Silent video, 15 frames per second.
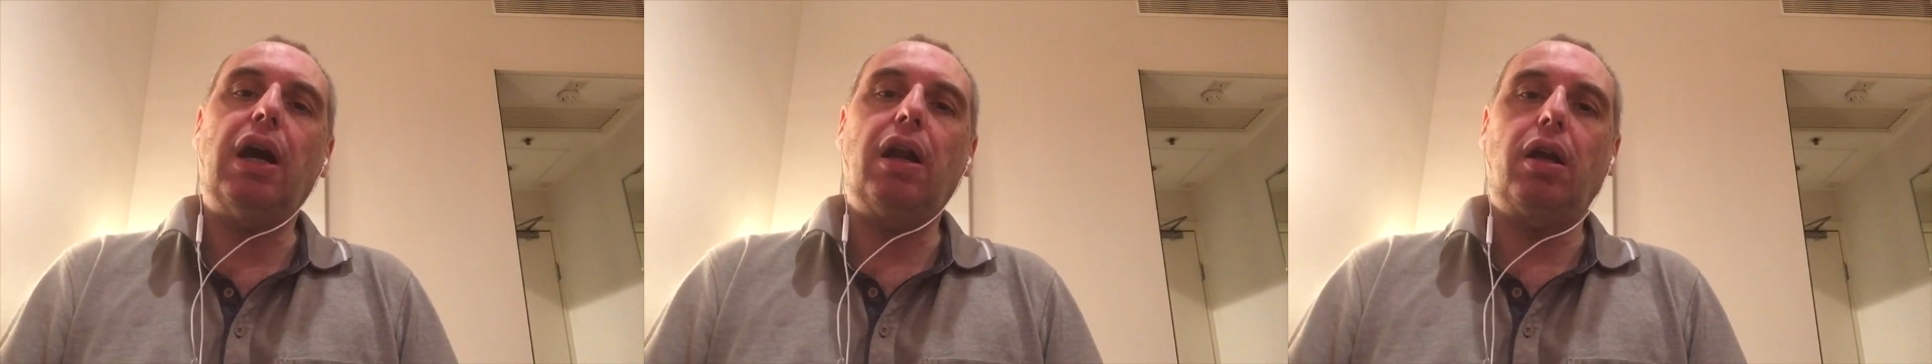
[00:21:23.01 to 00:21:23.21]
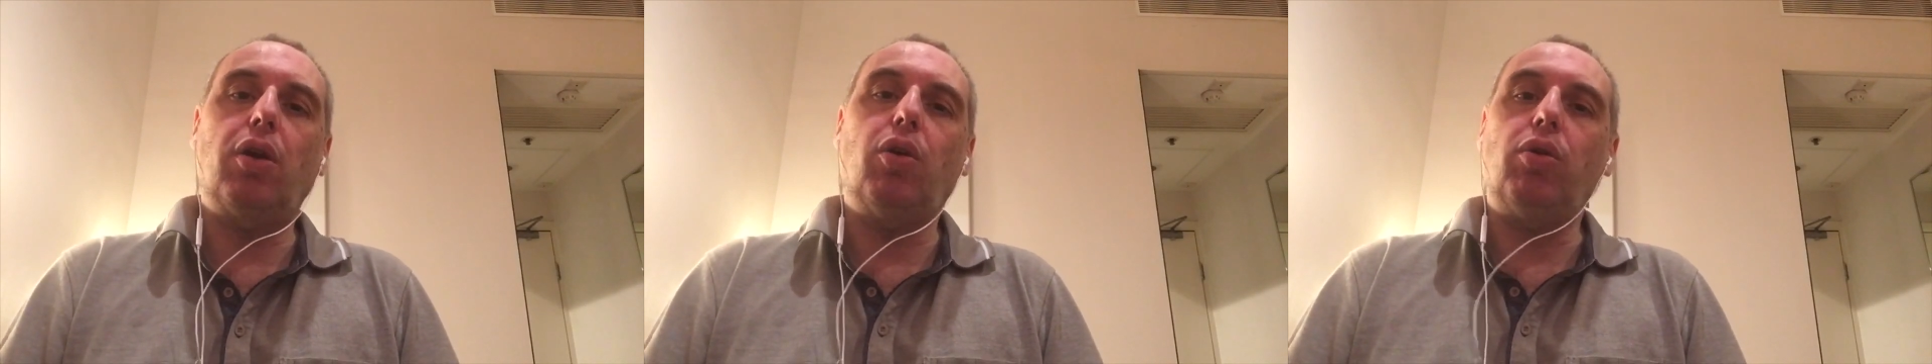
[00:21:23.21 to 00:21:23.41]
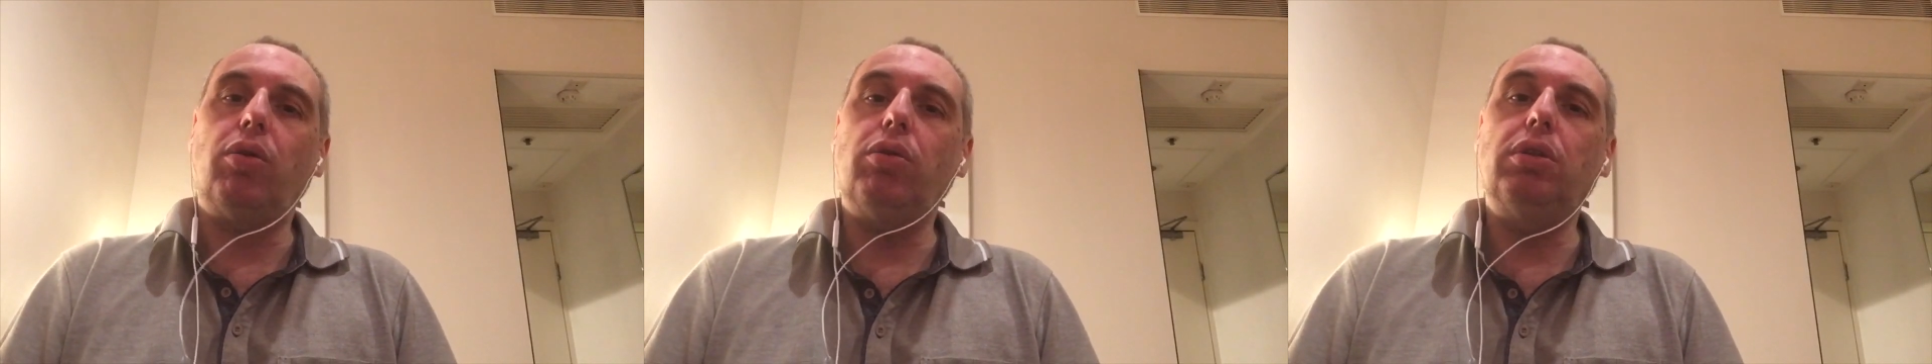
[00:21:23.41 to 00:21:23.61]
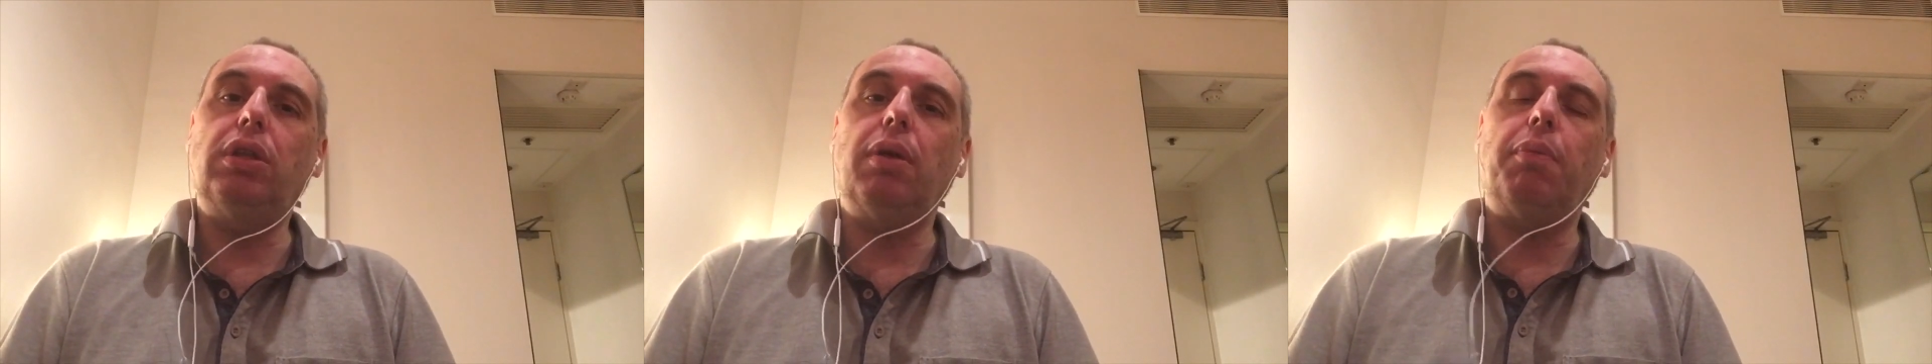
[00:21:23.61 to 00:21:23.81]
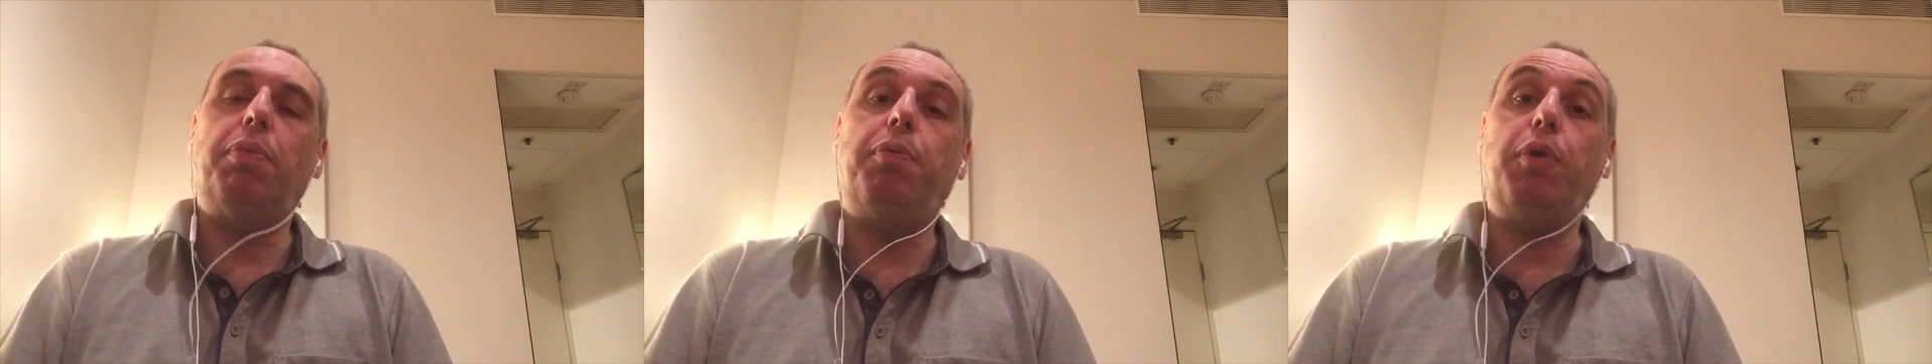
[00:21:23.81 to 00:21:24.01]
are called
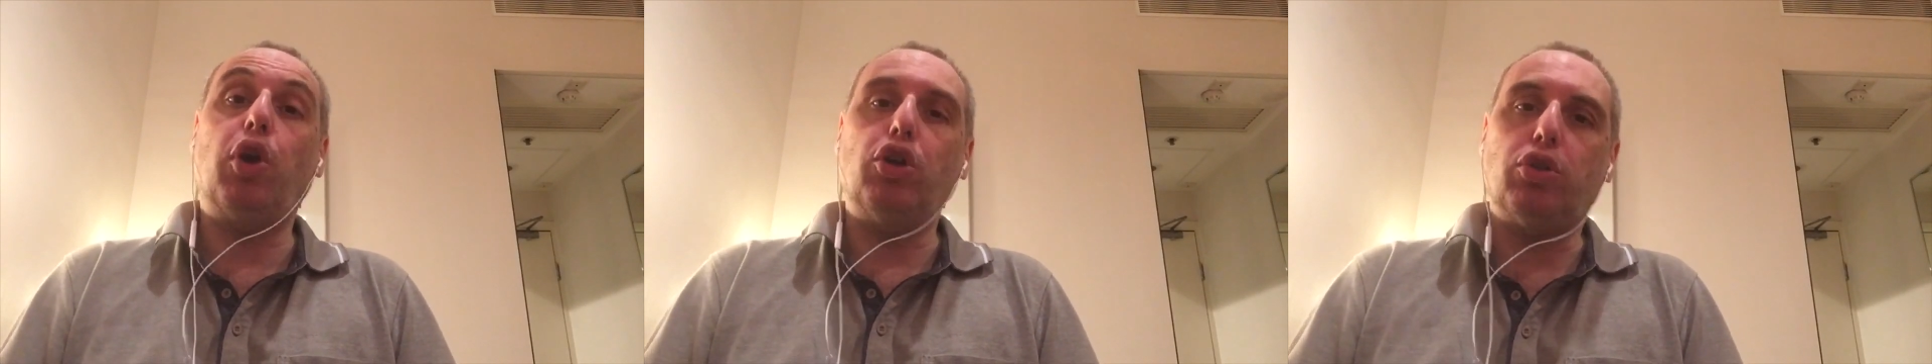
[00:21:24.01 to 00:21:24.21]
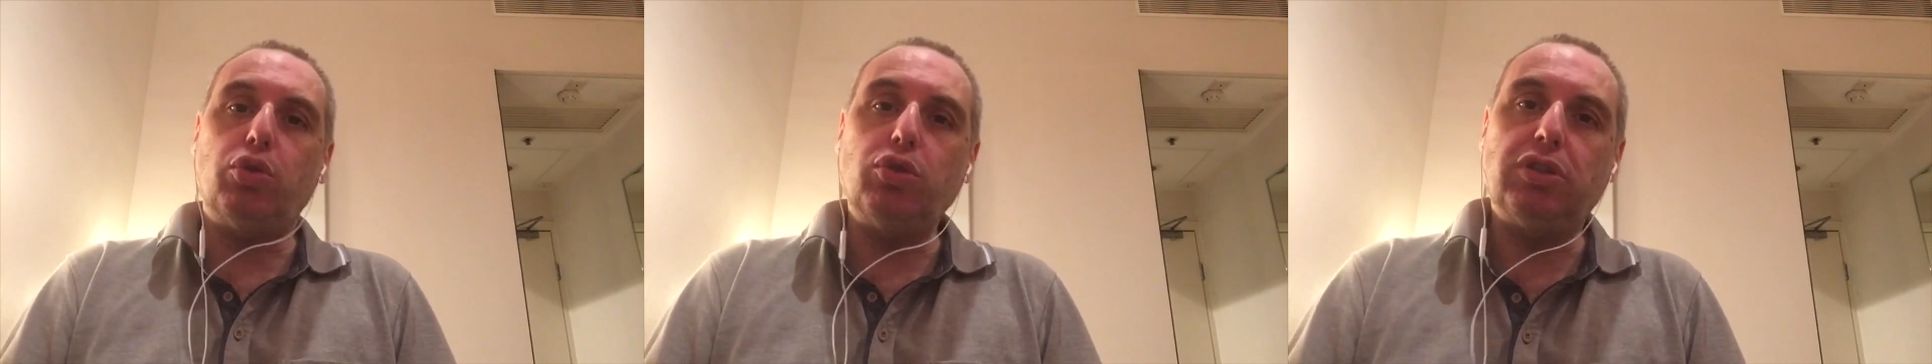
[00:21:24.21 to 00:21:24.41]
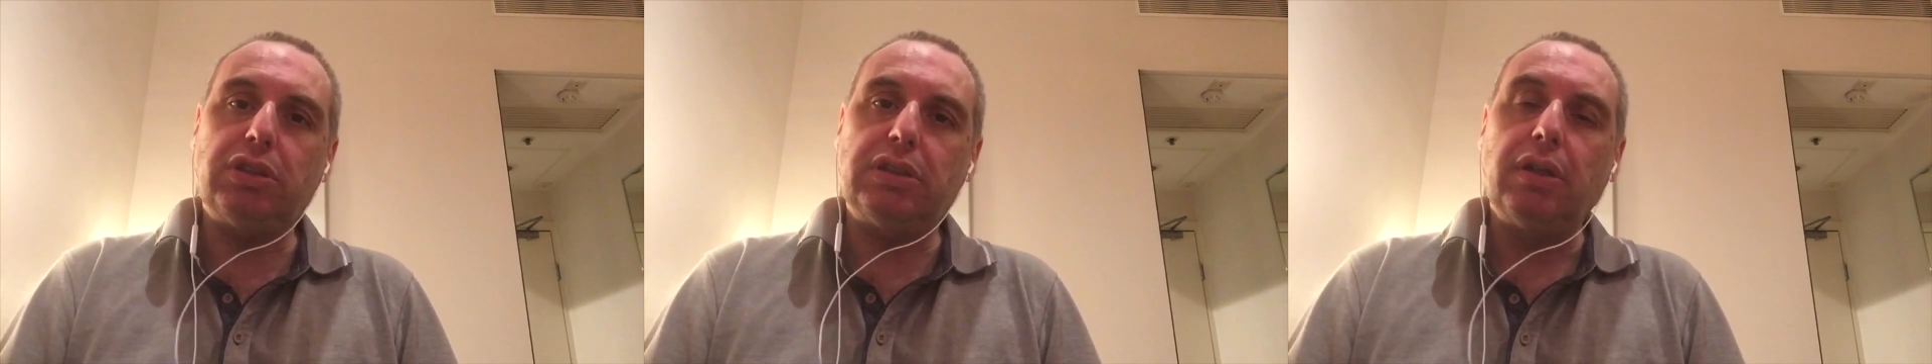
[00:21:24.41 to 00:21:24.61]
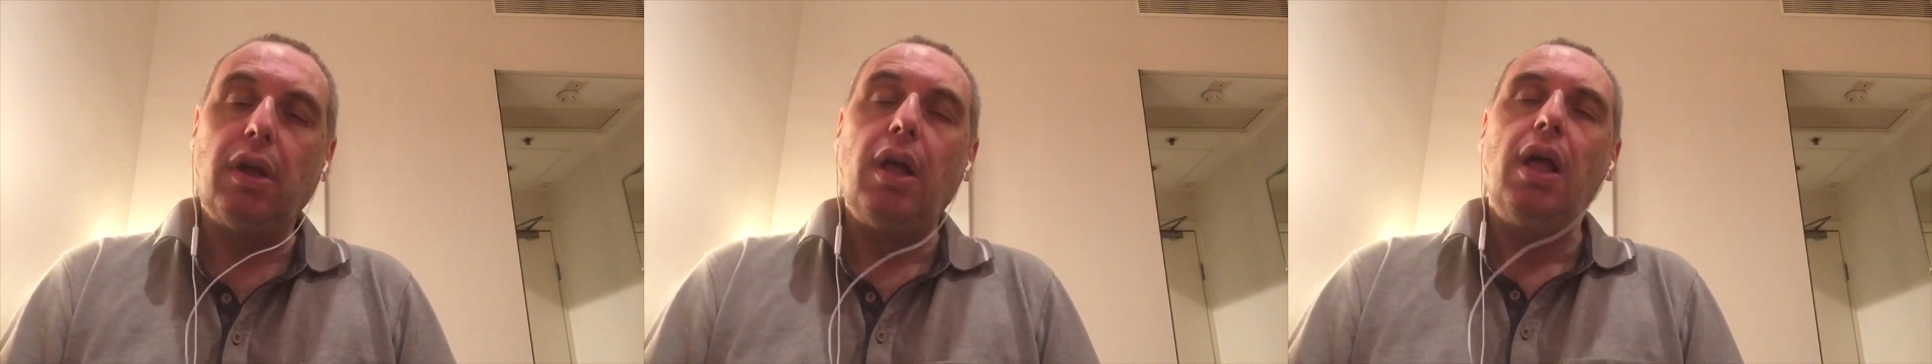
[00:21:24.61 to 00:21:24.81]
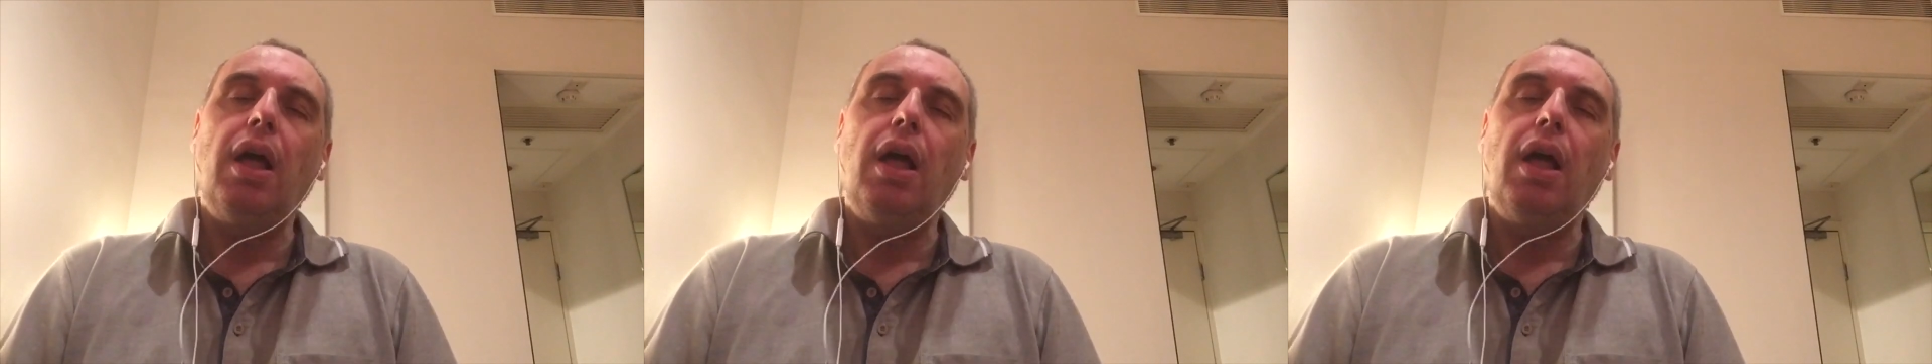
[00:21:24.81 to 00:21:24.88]
protus